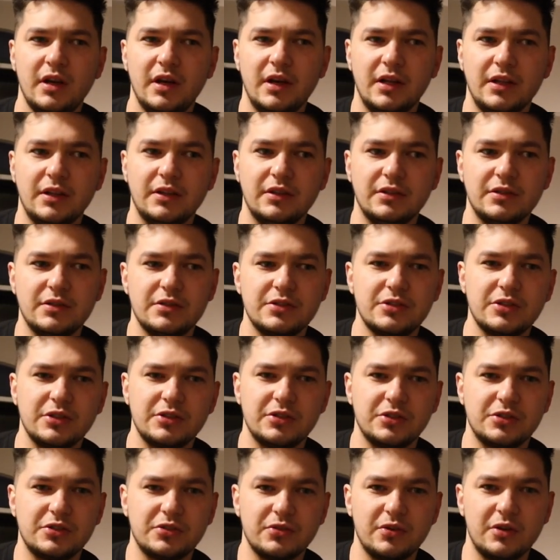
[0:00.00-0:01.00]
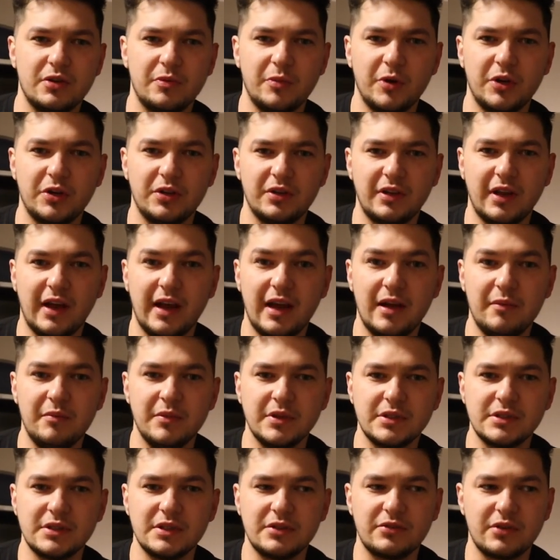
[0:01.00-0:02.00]
in such a short amount of
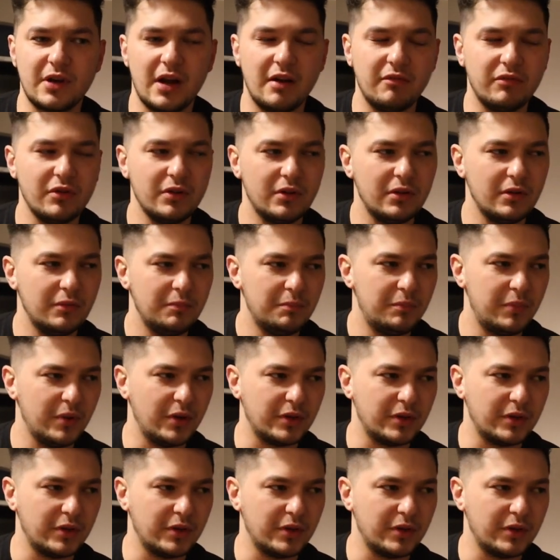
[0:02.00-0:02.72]
time is to travel.